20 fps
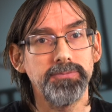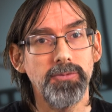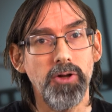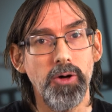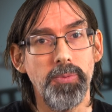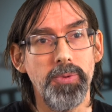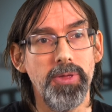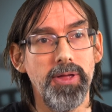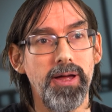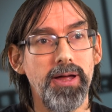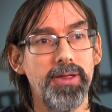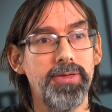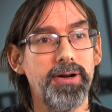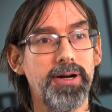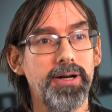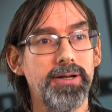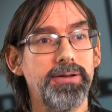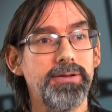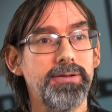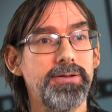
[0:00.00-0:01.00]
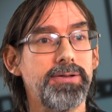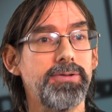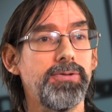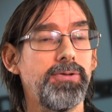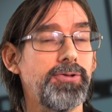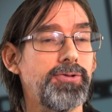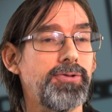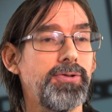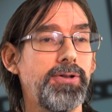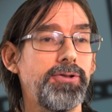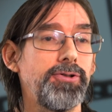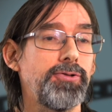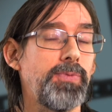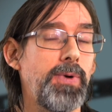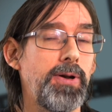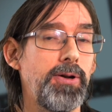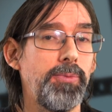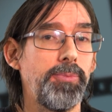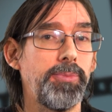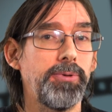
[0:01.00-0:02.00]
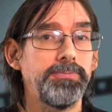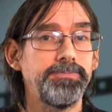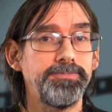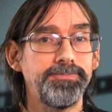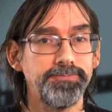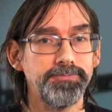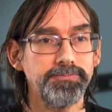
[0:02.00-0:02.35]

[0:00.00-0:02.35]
up there that I saw, so I just went up and